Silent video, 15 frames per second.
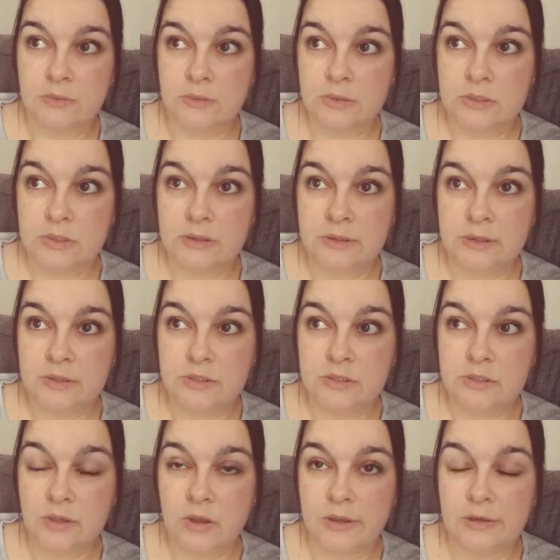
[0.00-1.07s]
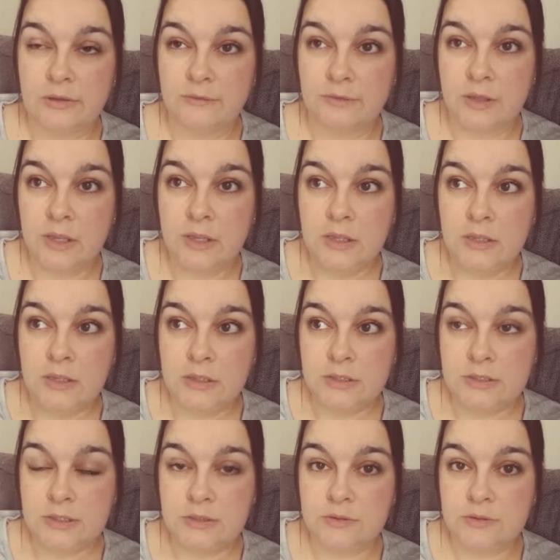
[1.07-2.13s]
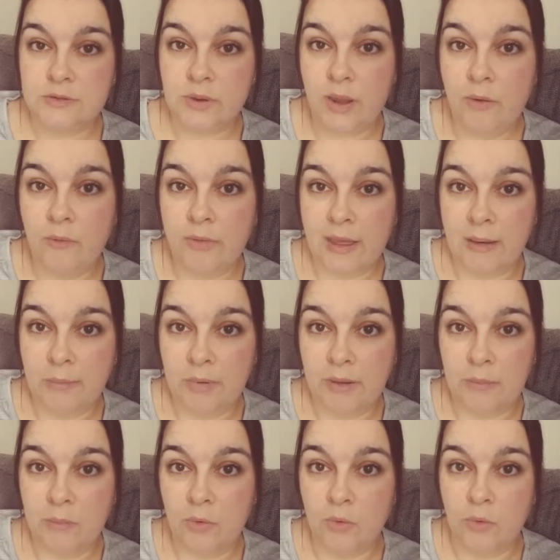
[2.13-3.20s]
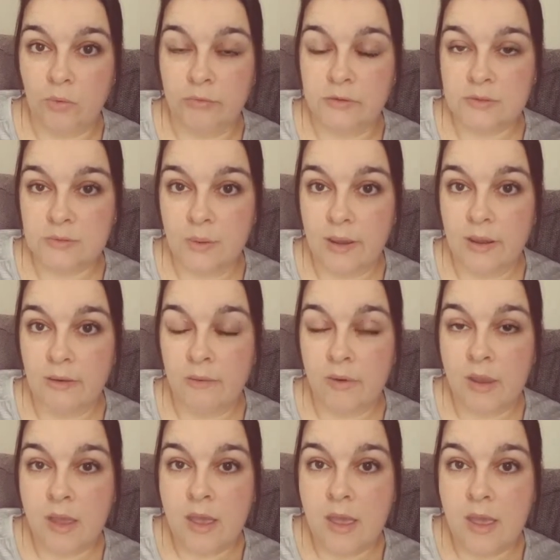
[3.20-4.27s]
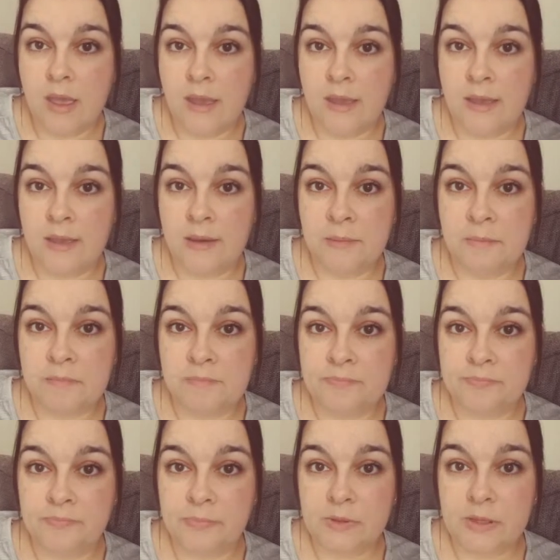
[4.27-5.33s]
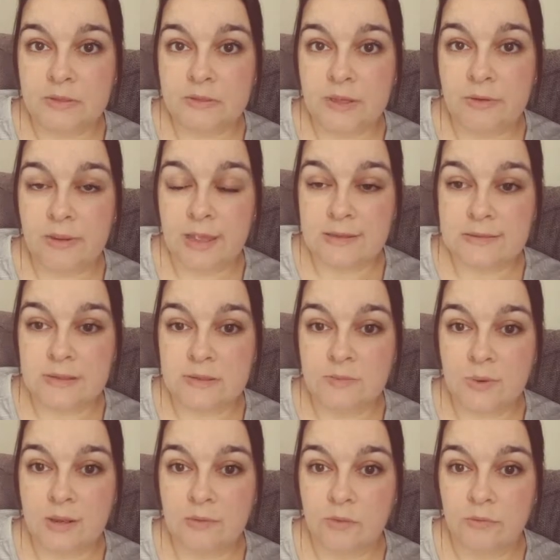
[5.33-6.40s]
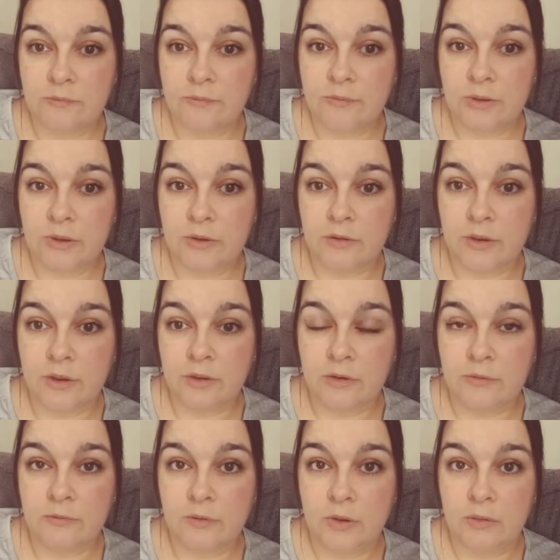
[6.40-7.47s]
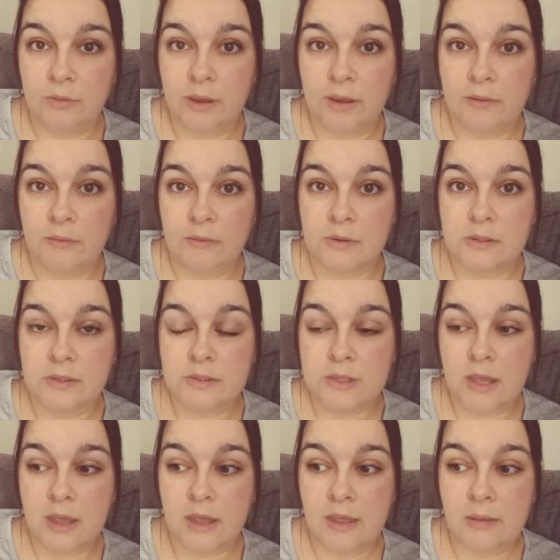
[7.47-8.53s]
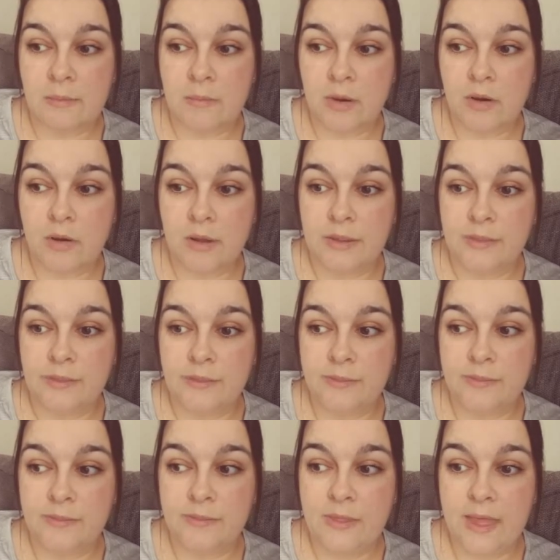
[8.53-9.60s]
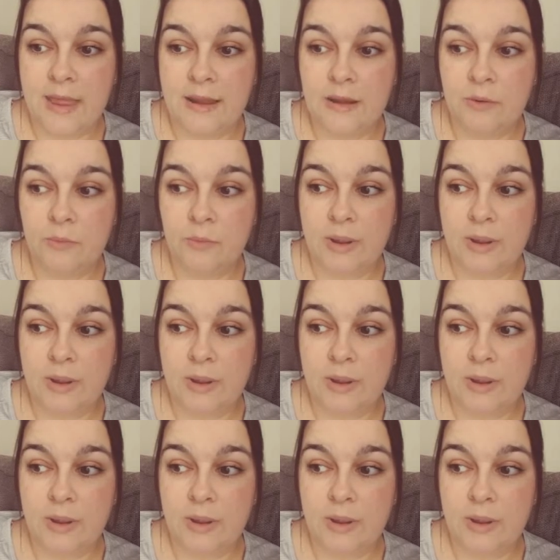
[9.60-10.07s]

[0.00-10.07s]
It just kind of chilled you out that bit more as well. So yes, this went on for a good few hours. I then